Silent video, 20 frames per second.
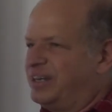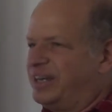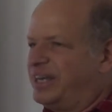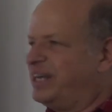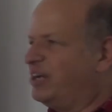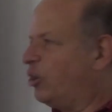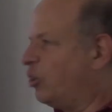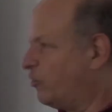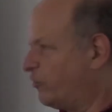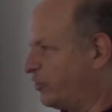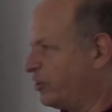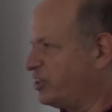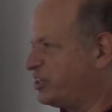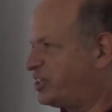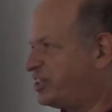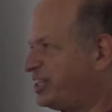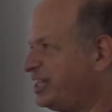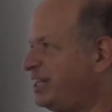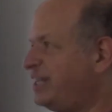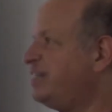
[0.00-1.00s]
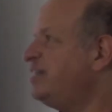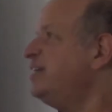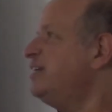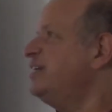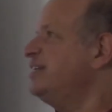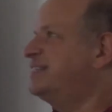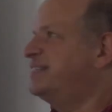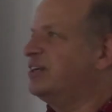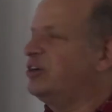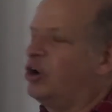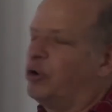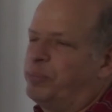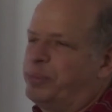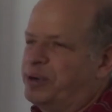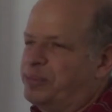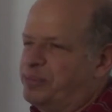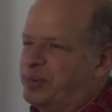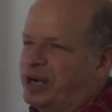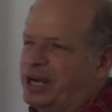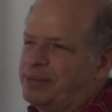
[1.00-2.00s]
And over Z, it's an
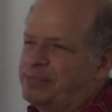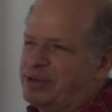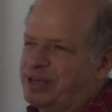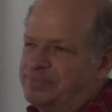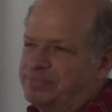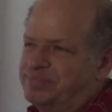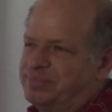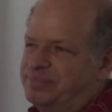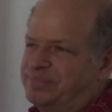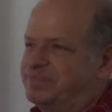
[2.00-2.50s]
open problem.